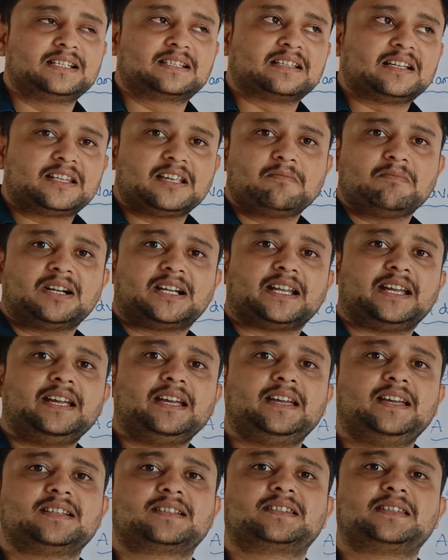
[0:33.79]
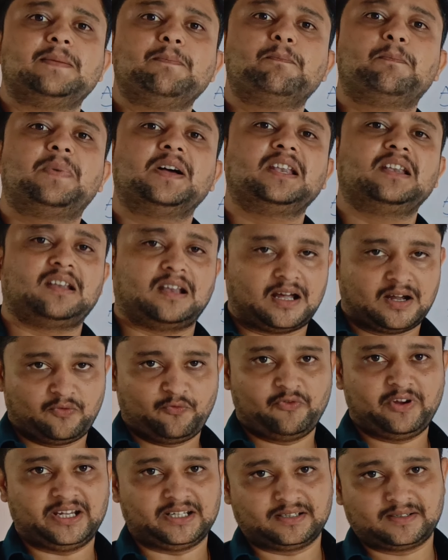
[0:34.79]
is nothing but a simple
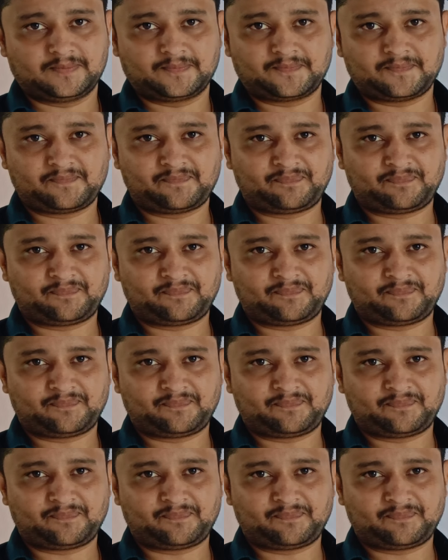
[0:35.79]
language.